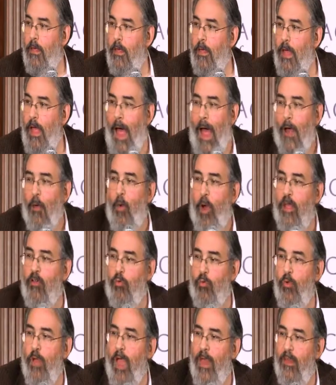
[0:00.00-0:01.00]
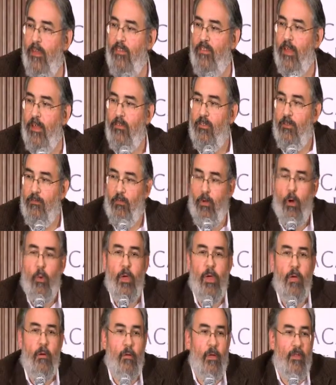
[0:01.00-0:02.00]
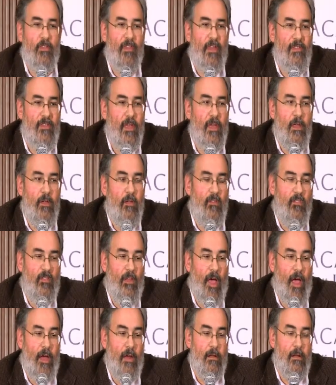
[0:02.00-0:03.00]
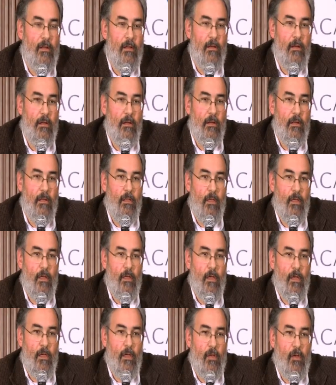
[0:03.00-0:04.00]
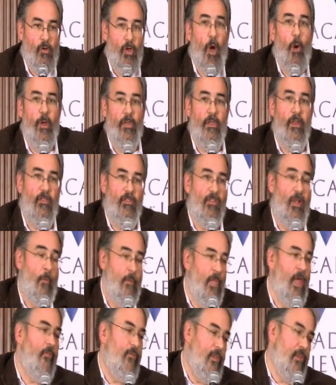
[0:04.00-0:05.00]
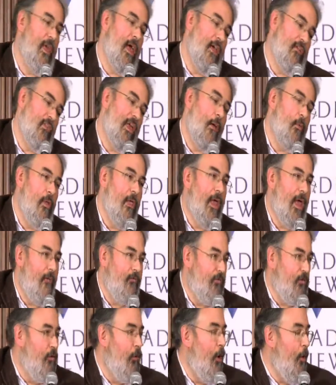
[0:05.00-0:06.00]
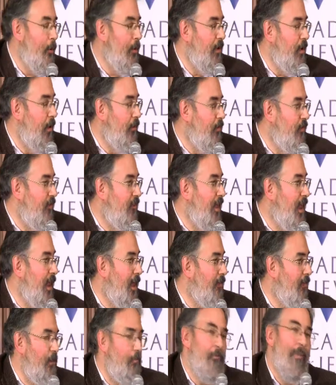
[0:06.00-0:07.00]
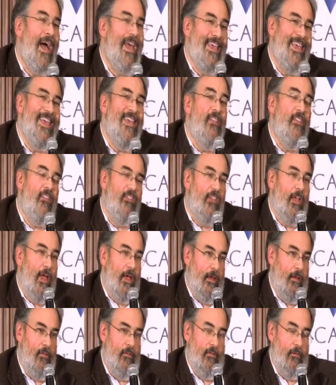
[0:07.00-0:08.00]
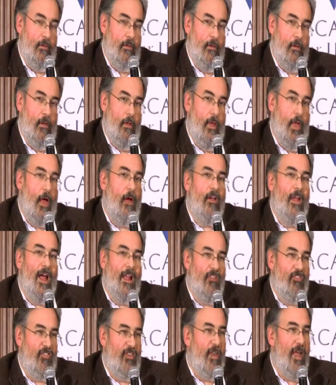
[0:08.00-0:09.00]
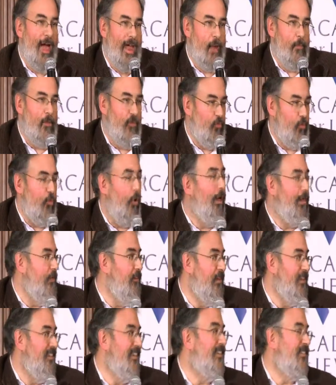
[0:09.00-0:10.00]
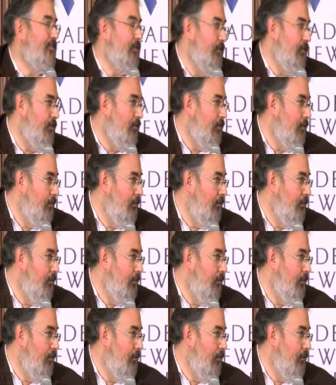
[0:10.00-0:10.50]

How do I create a sense of coherence on the inside, knowing that at some level, yes, I will have to grow up and understand that my insides are not synonymous with all of existence?